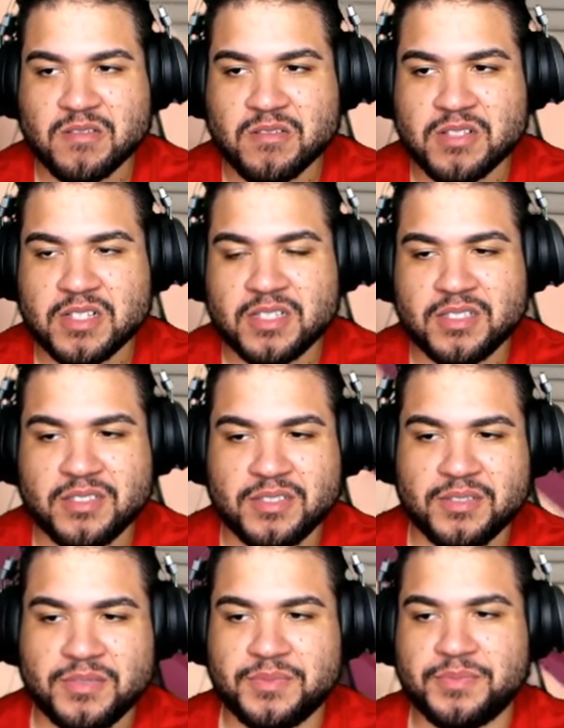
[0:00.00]

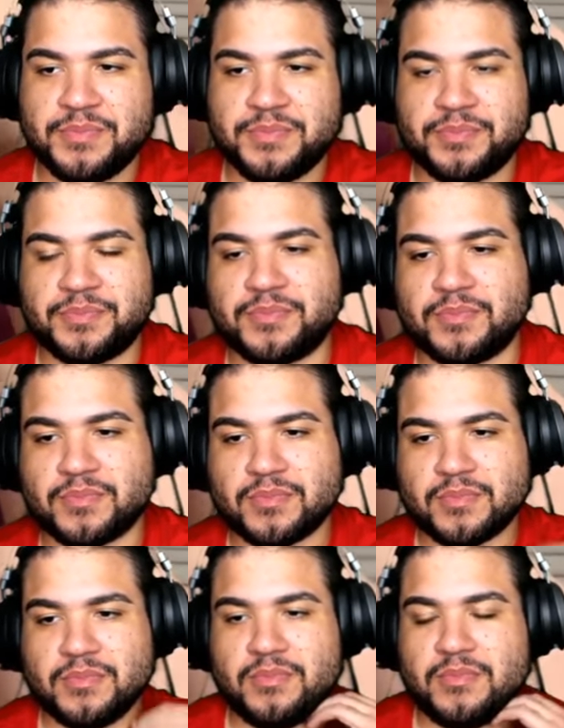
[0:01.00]

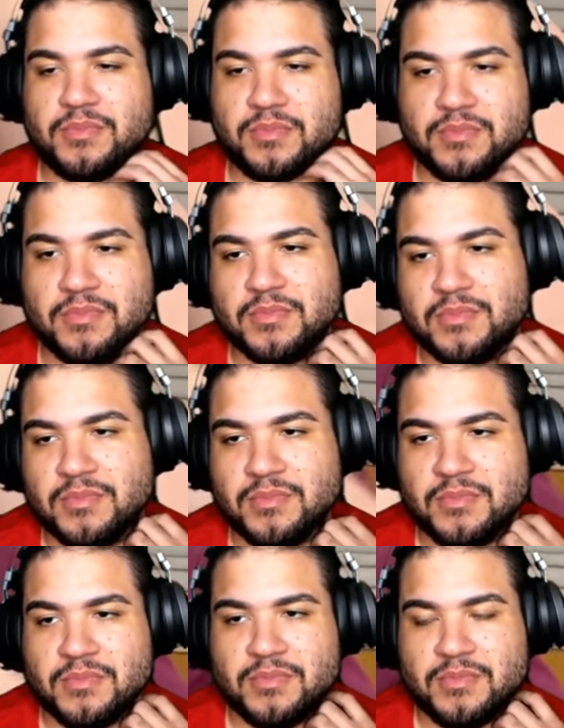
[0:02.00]

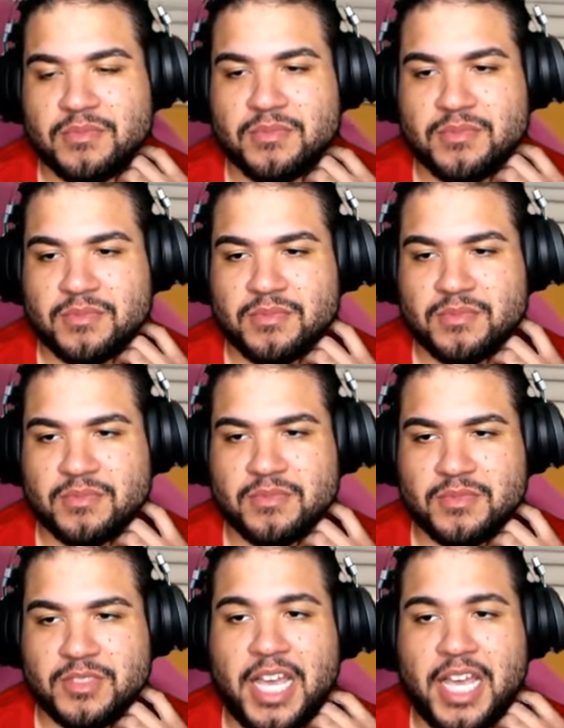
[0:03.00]
[no speech]